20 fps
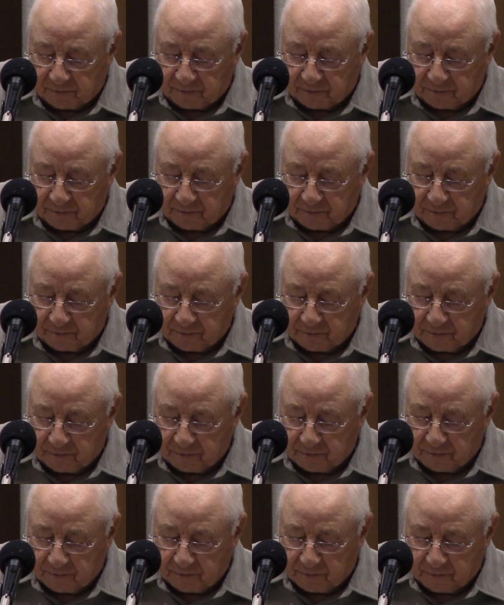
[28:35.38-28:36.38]

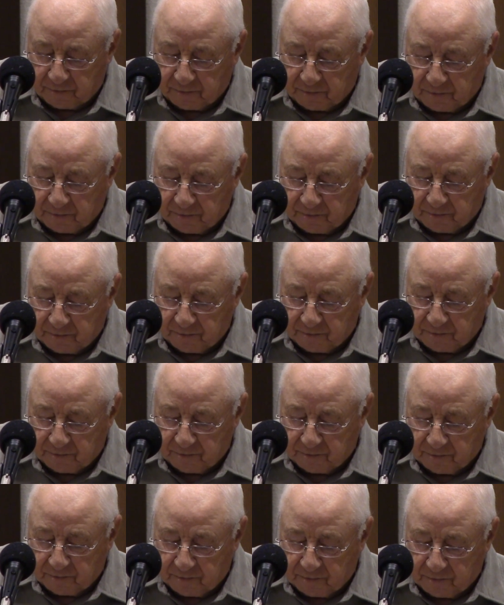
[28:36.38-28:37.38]

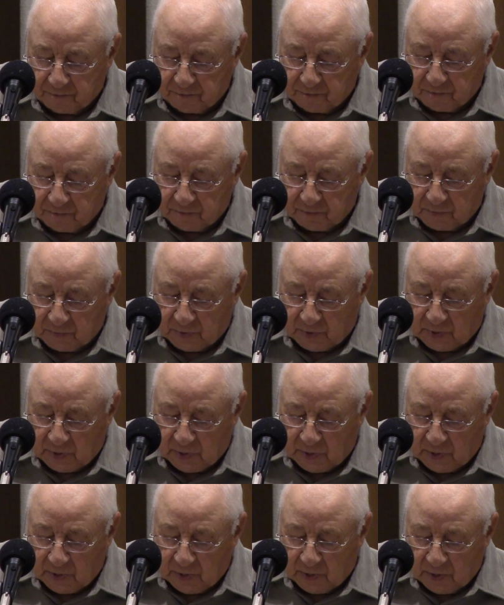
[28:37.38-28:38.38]

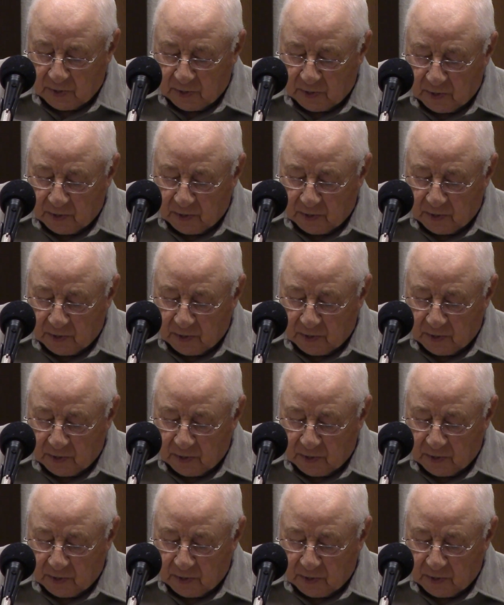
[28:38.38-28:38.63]
(silence)